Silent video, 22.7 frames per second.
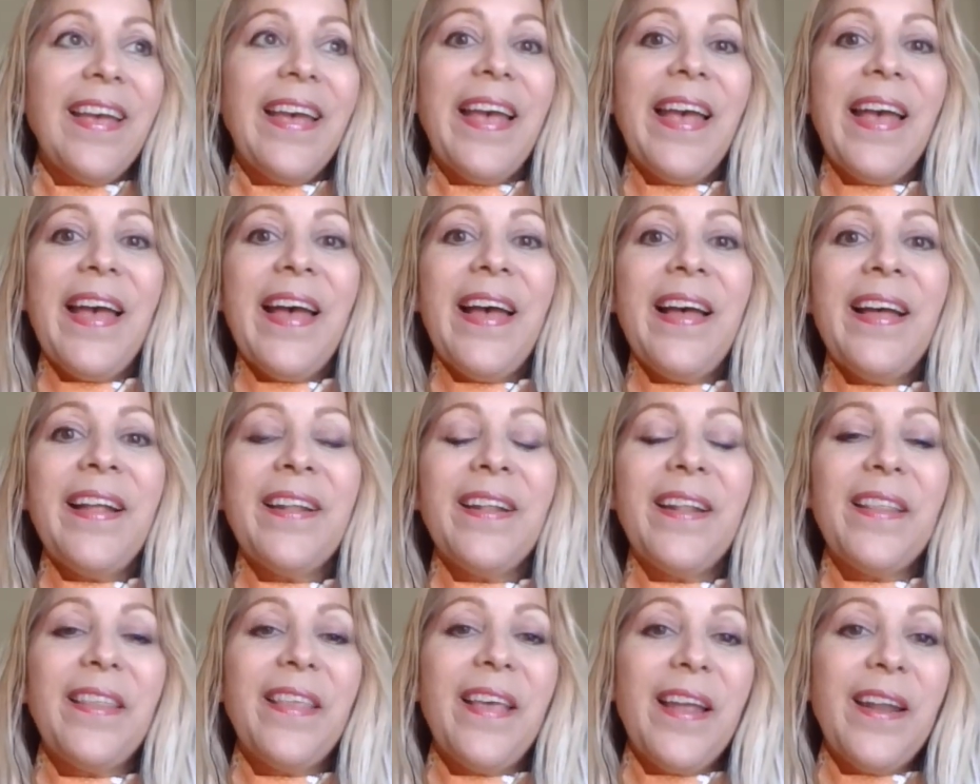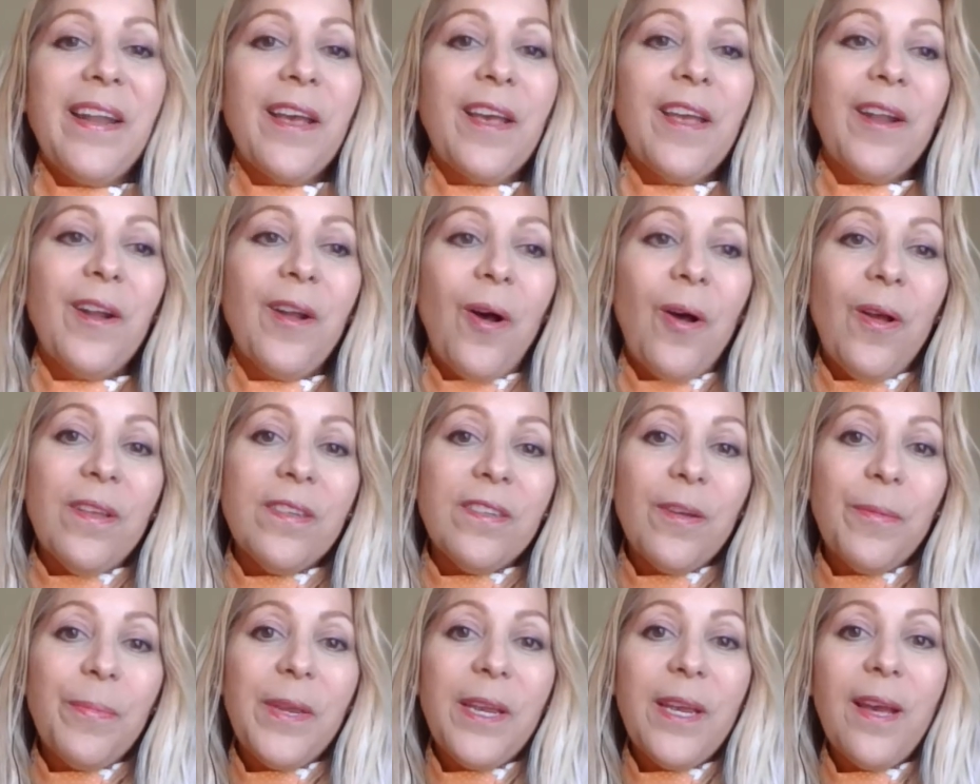and then it can
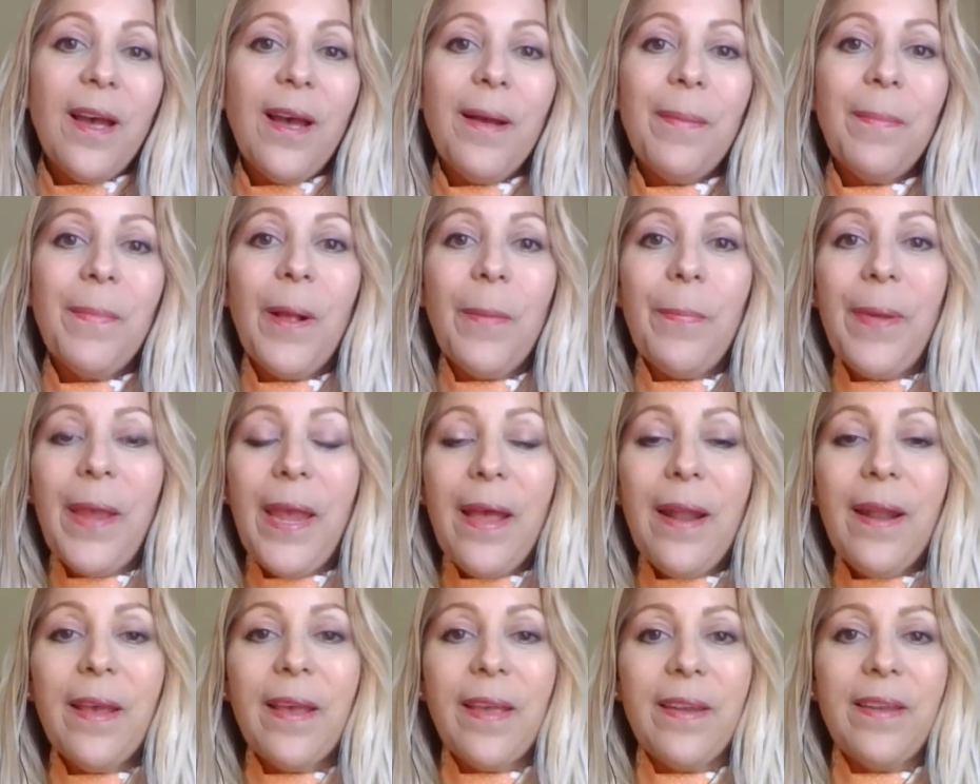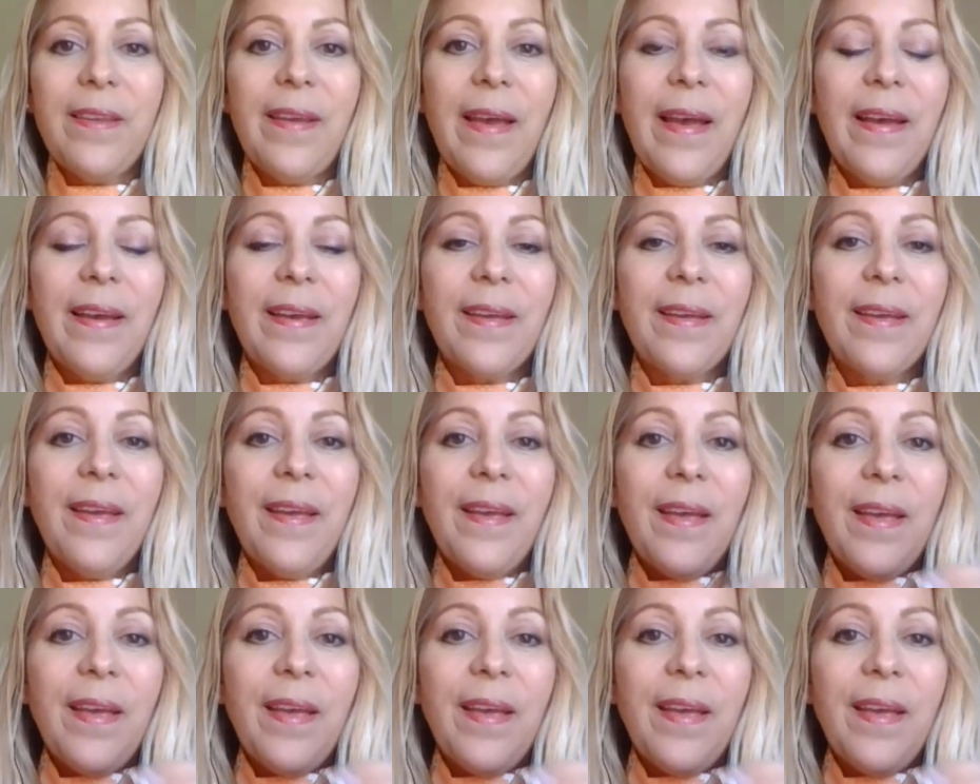also become a panic attack.